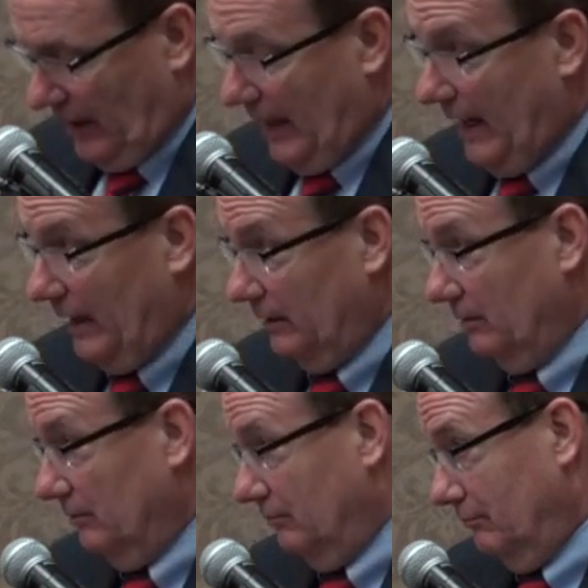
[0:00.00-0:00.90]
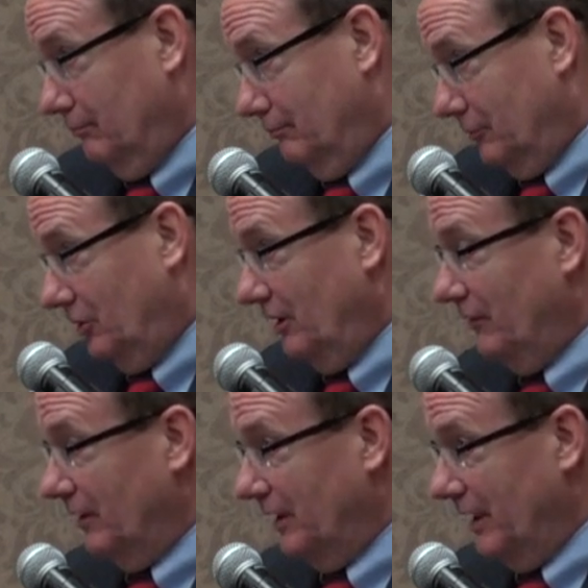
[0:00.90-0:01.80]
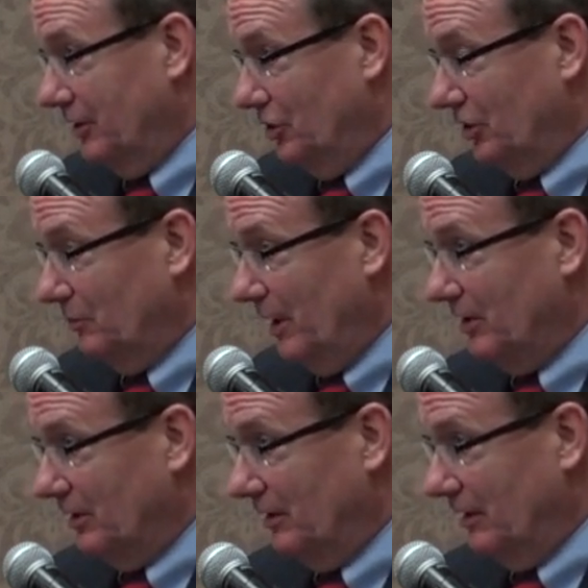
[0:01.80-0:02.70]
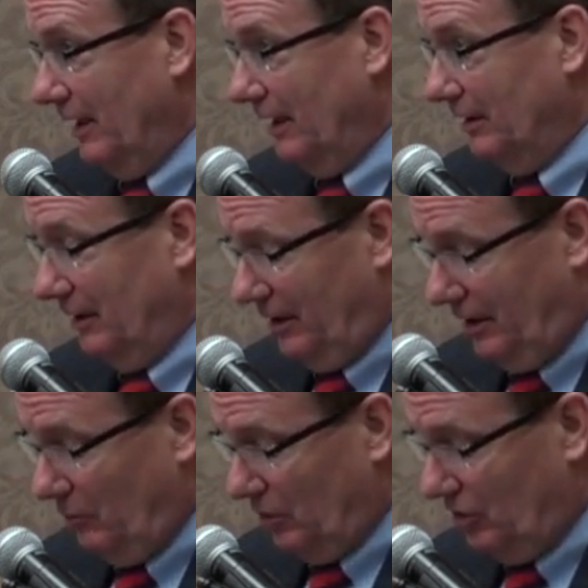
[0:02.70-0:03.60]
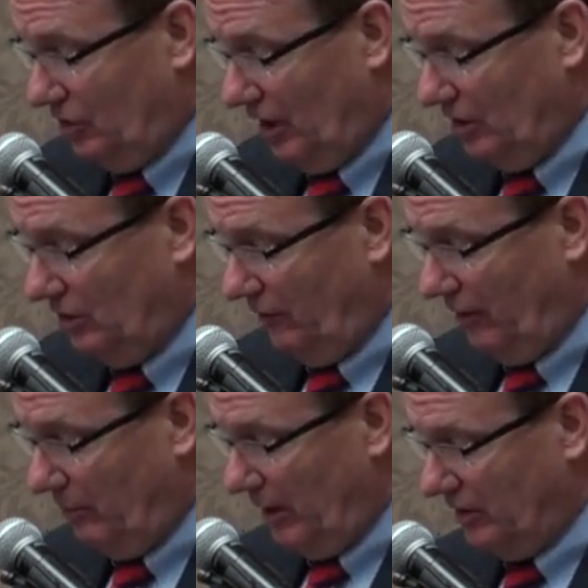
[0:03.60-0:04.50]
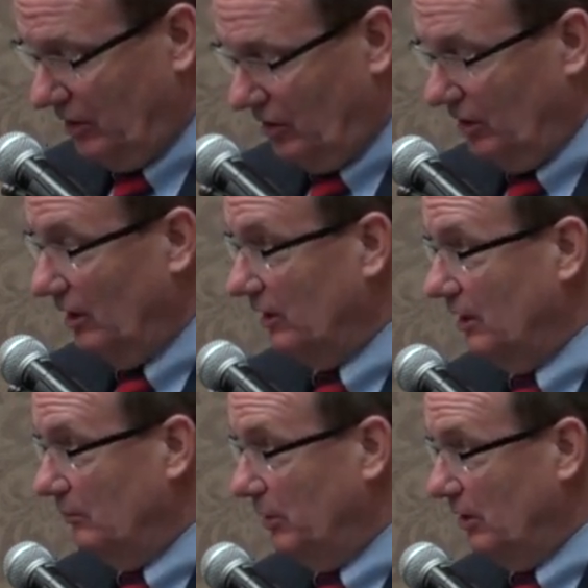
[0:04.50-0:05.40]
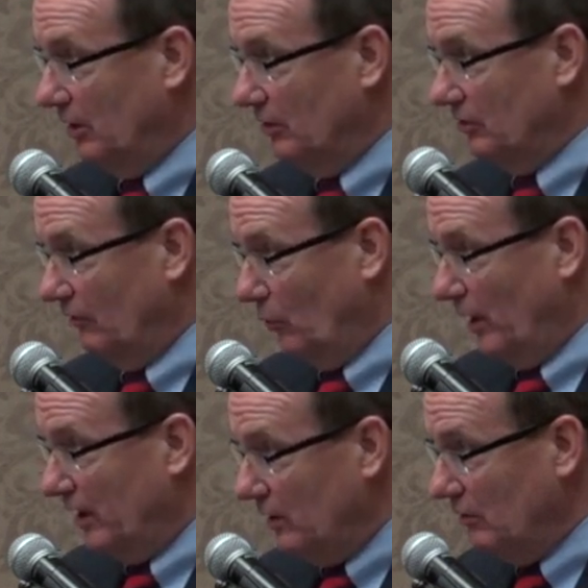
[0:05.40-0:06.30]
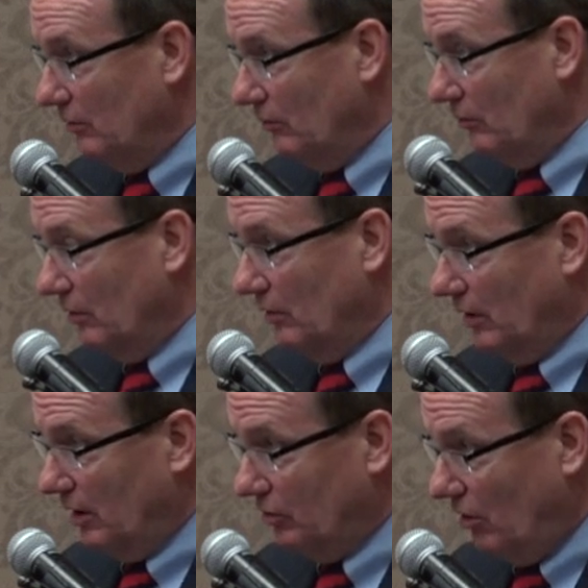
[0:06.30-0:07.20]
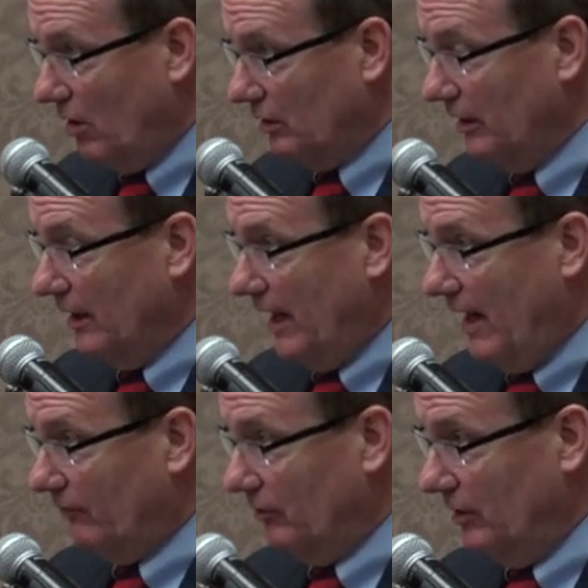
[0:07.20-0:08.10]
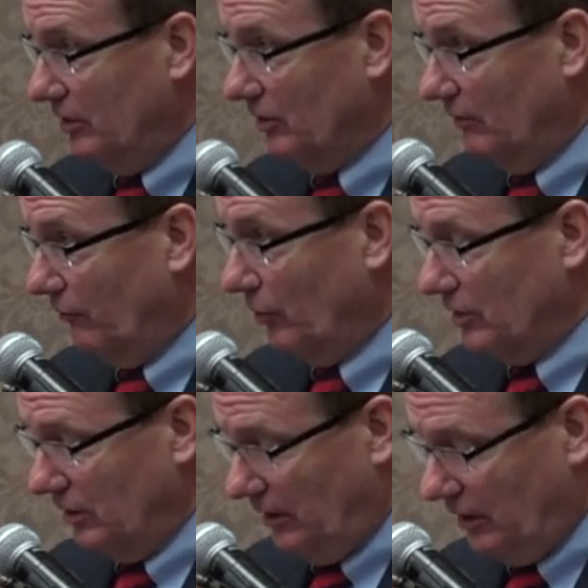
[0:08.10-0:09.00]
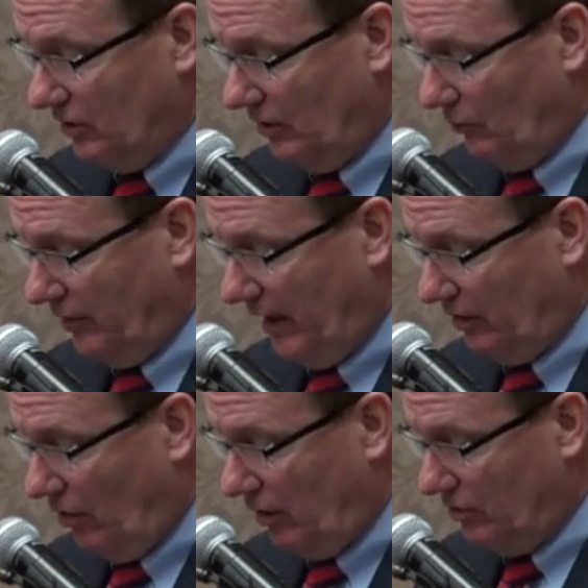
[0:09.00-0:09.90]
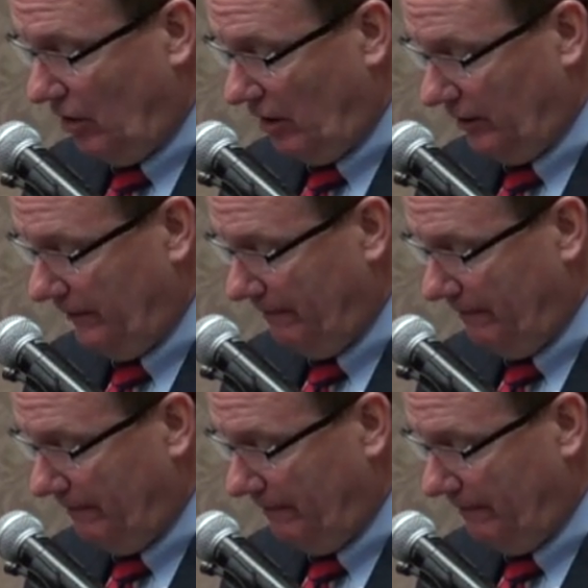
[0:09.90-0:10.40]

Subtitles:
And Stephen, again, just mentioned that he was judged very much as a young kid because of the way he talked after his unfortunate incident with that guard dog.